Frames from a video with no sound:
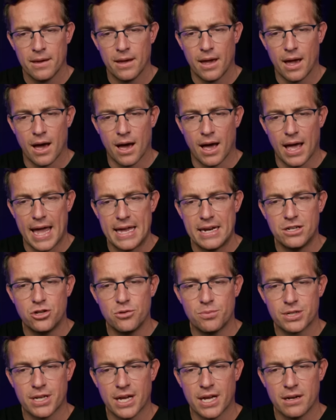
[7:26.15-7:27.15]

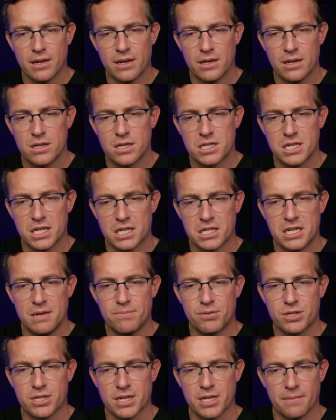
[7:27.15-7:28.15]
82% to
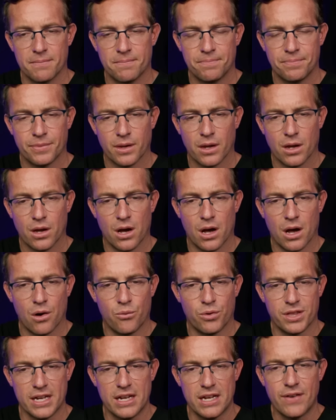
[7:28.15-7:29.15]
16%
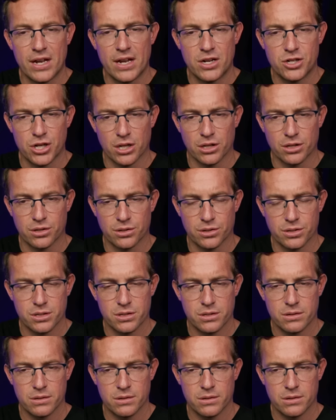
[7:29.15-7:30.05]
with evangelicals.